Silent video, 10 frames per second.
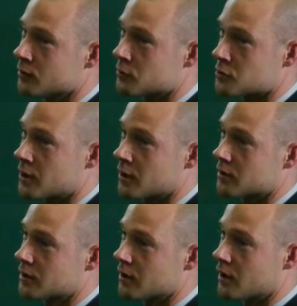to
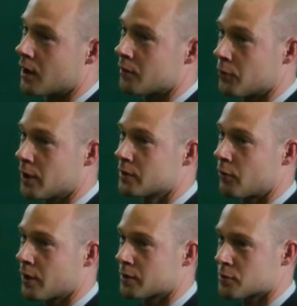start and
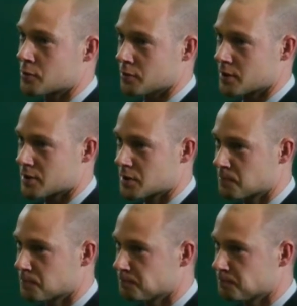reiterate your synthesis.